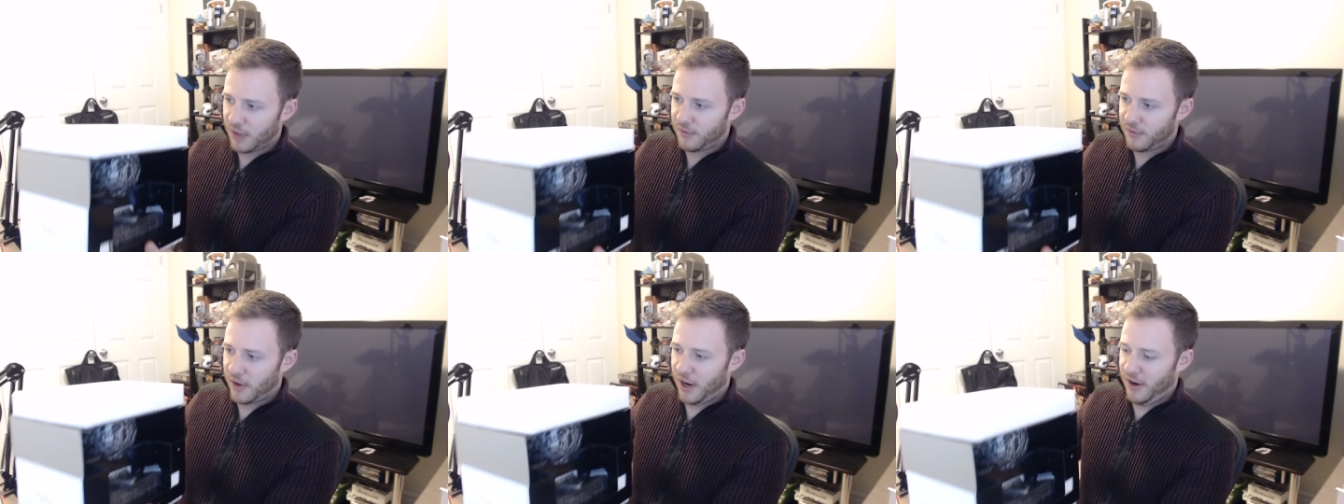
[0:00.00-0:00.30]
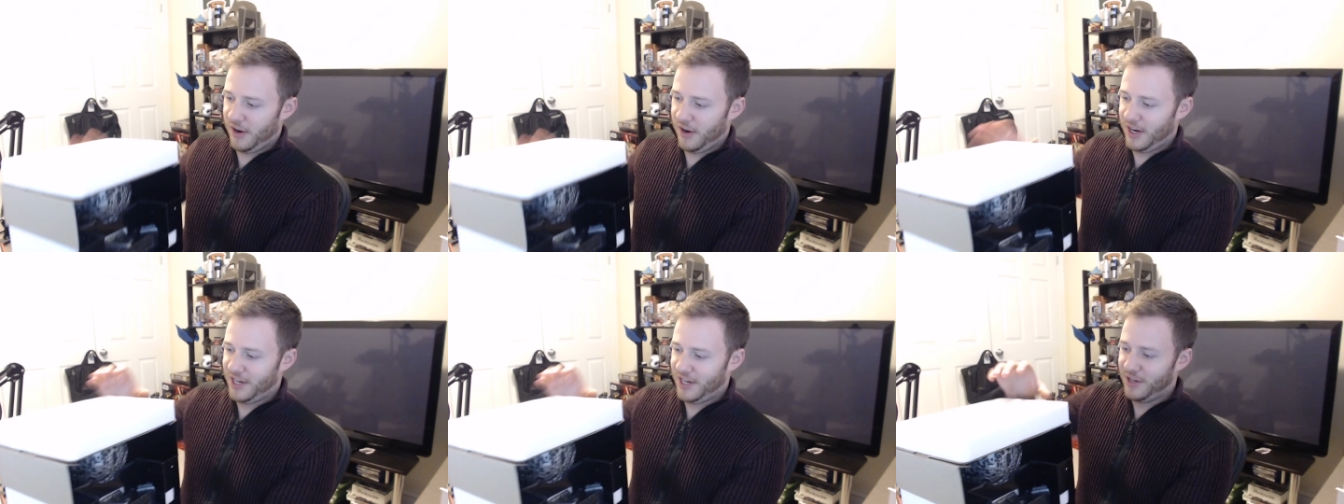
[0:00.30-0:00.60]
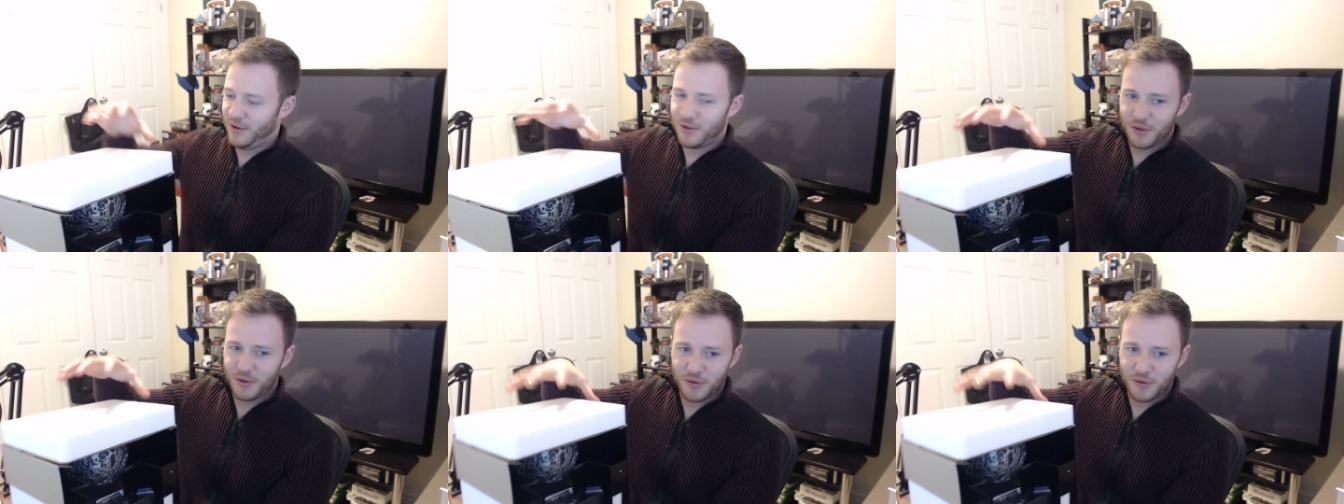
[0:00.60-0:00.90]
very
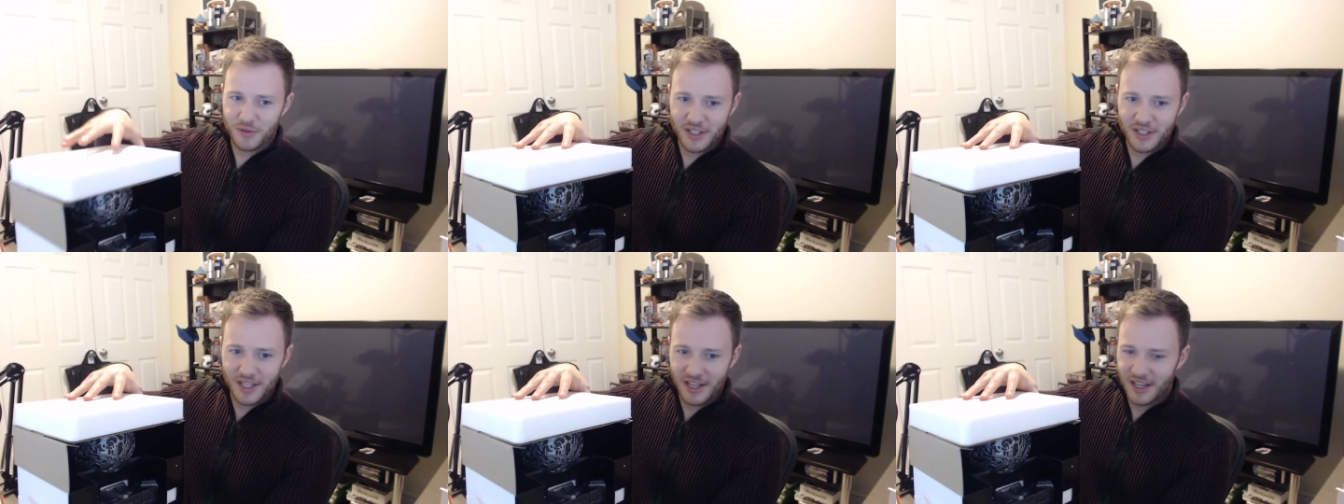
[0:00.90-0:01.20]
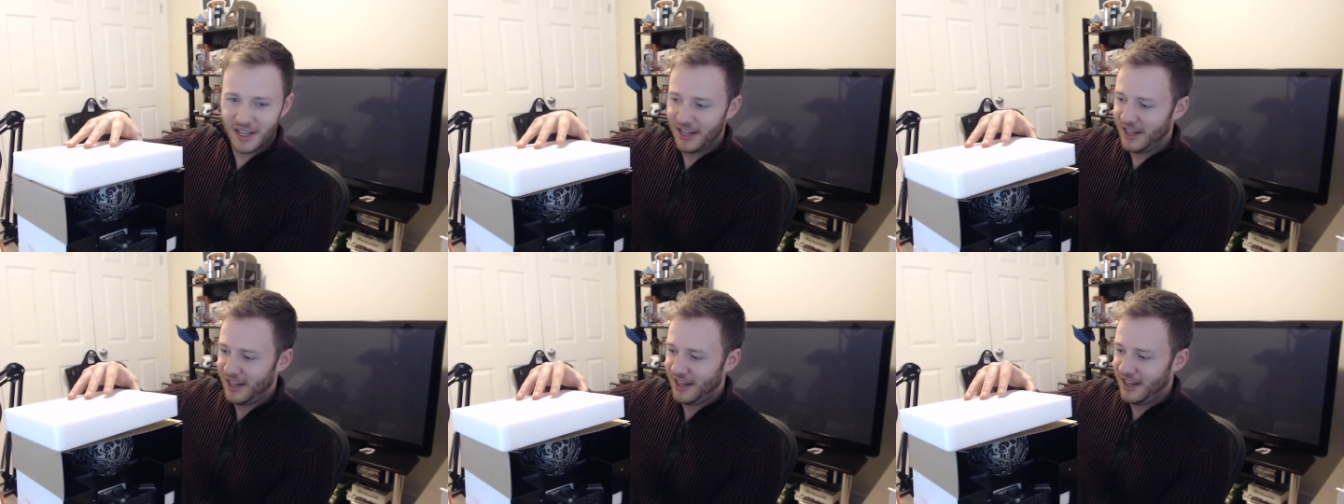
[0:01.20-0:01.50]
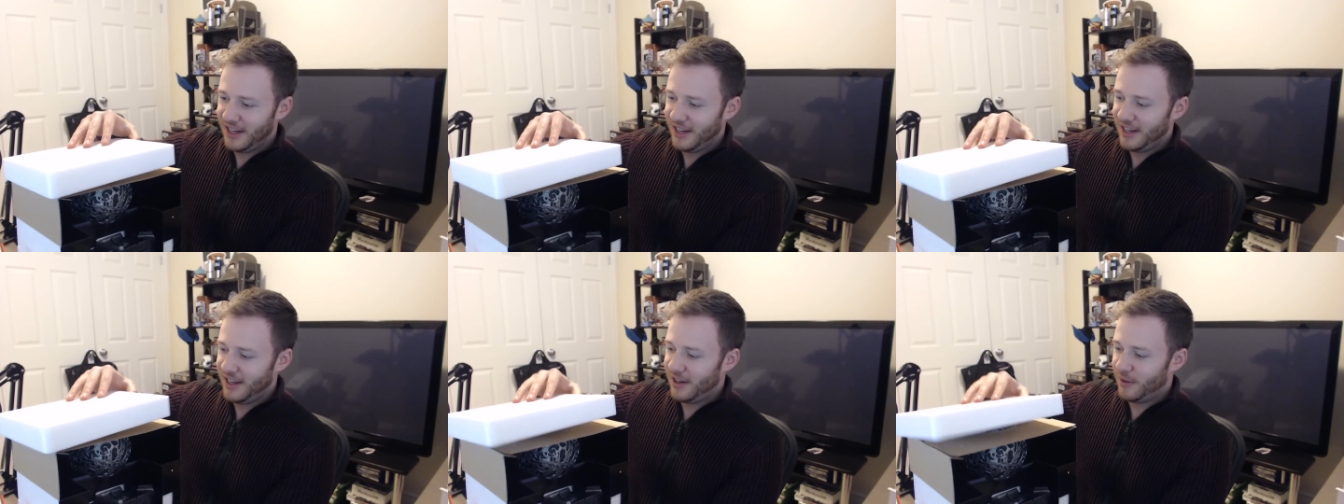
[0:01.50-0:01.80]
user-friendly,
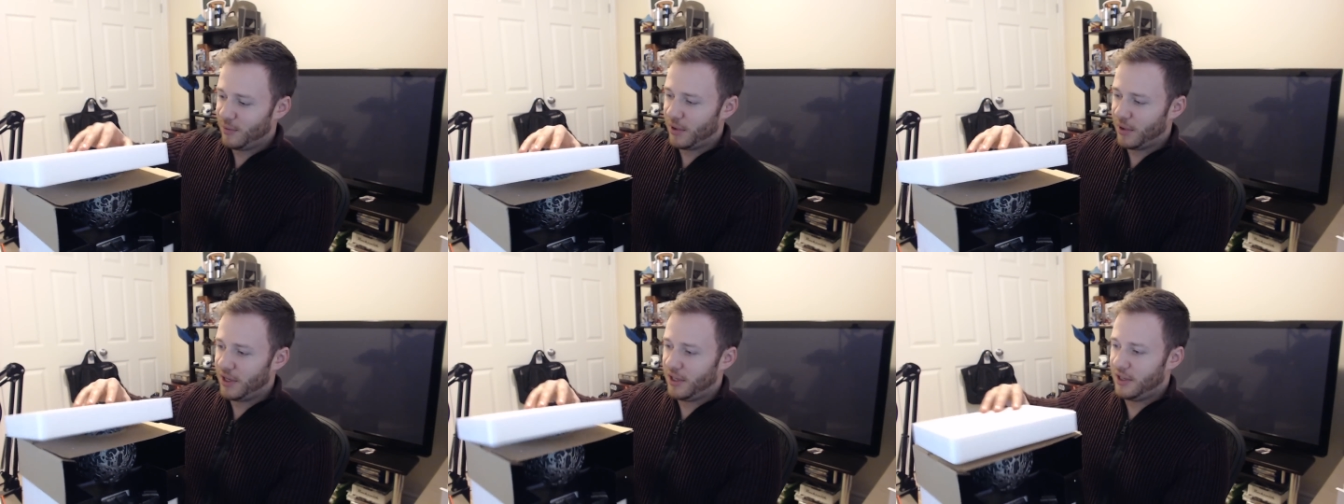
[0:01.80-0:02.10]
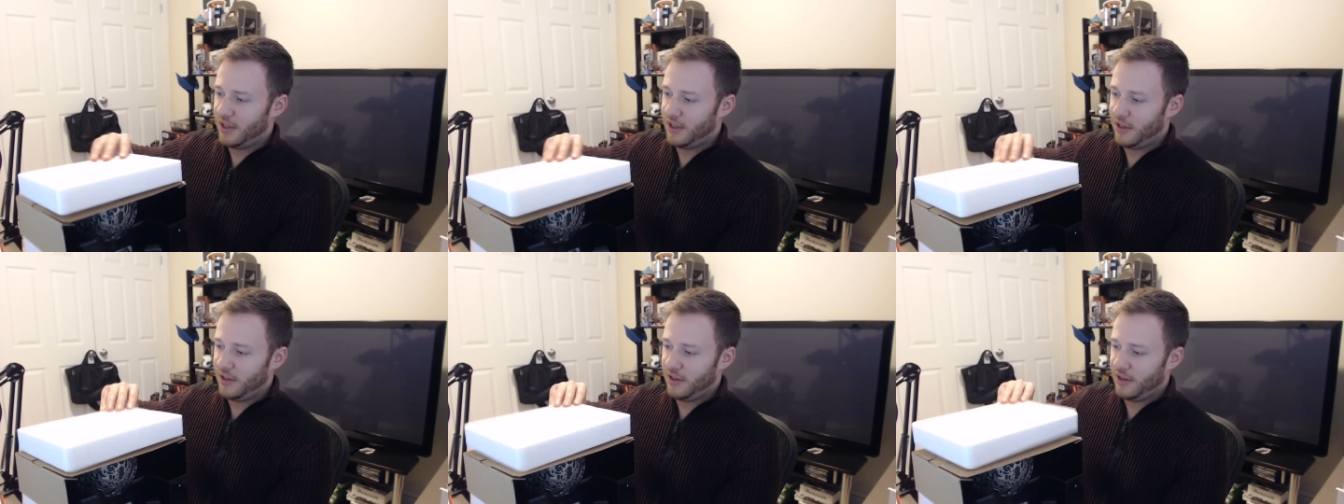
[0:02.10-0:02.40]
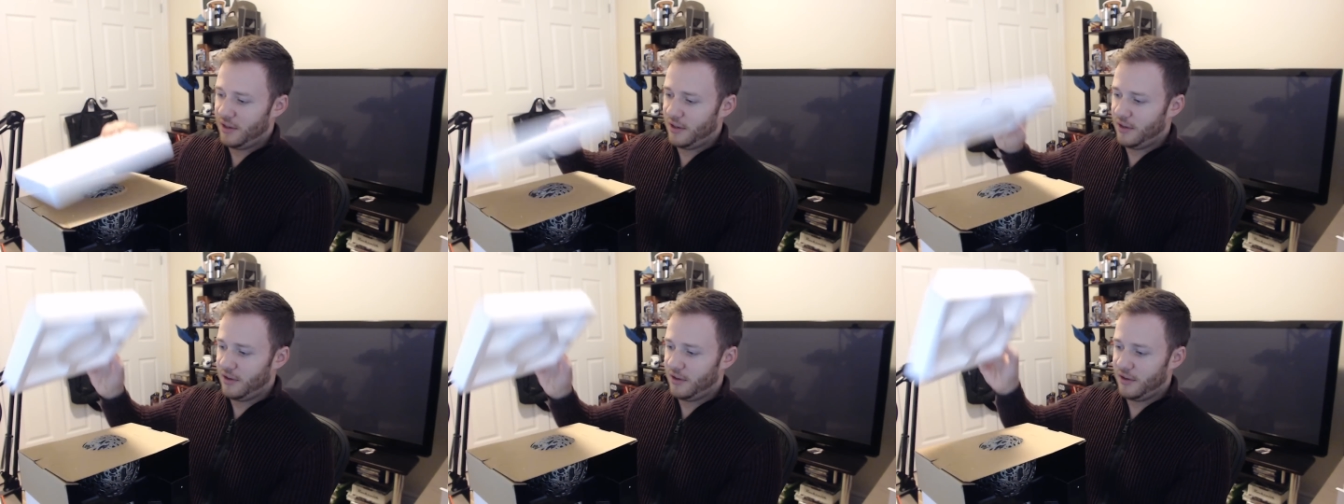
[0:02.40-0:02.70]

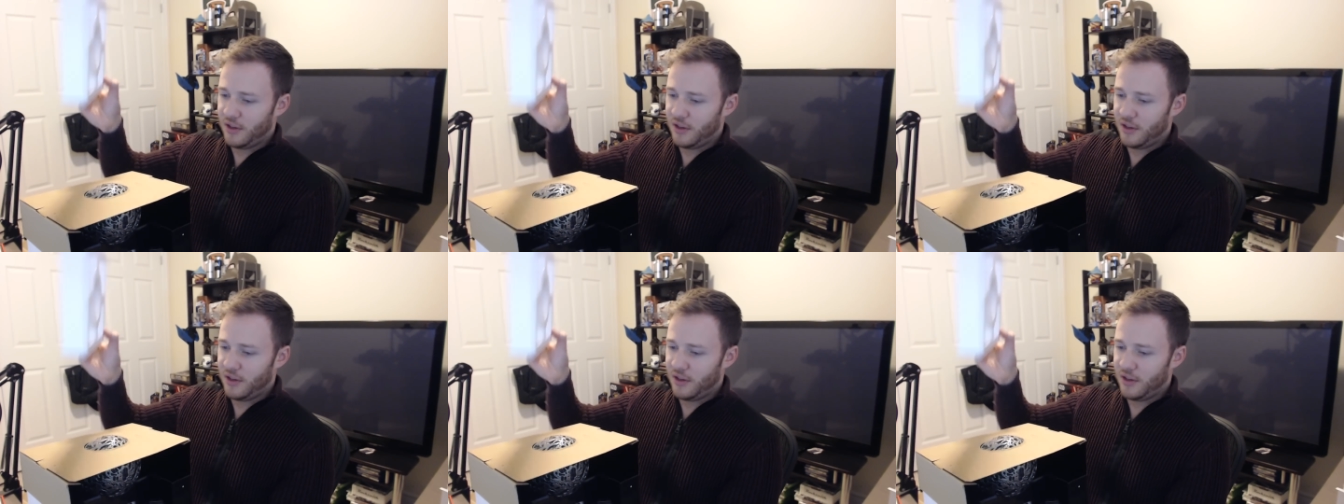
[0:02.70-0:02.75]
but